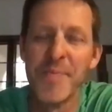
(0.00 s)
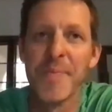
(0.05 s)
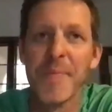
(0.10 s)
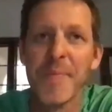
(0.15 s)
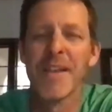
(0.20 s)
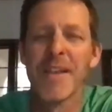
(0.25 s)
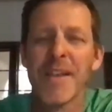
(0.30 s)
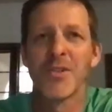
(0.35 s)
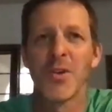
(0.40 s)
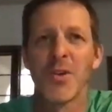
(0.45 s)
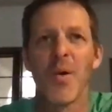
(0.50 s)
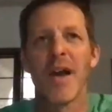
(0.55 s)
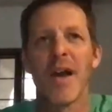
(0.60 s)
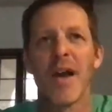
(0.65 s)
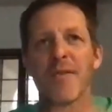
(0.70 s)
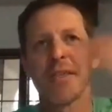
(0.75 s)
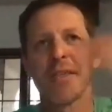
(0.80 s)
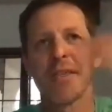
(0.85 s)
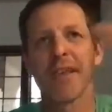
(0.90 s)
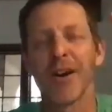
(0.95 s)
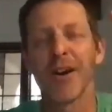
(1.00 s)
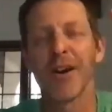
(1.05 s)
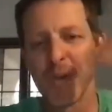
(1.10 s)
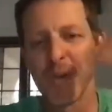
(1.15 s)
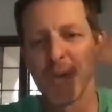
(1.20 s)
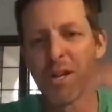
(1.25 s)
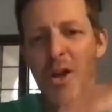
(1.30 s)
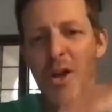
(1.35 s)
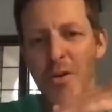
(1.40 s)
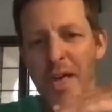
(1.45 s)
So everything else
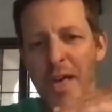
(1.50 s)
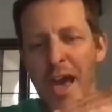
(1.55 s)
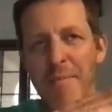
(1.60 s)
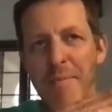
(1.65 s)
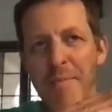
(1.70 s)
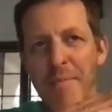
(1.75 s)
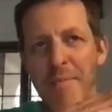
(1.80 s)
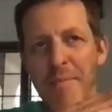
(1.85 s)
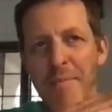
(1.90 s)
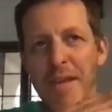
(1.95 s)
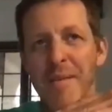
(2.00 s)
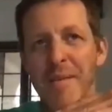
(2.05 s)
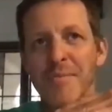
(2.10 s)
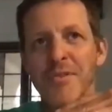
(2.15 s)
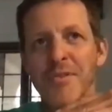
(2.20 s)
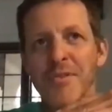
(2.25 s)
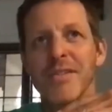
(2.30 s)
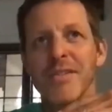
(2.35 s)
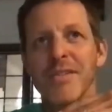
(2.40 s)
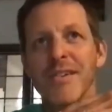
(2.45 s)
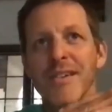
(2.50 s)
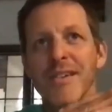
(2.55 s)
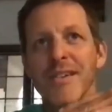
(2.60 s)
below that becomes,